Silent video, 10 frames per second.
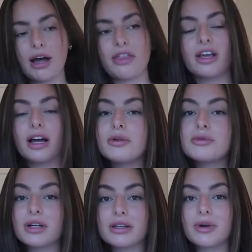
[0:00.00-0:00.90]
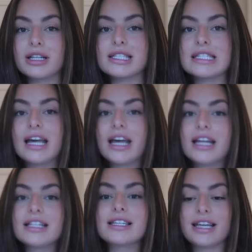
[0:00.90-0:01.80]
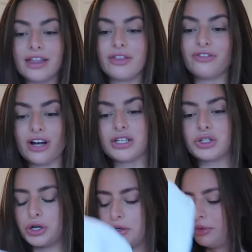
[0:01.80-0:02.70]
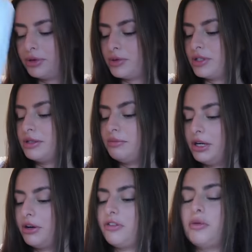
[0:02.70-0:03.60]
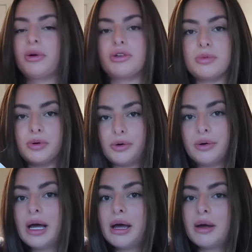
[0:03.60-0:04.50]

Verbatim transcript: I think I was one of the ones to get the first drop, which was near enough impossible.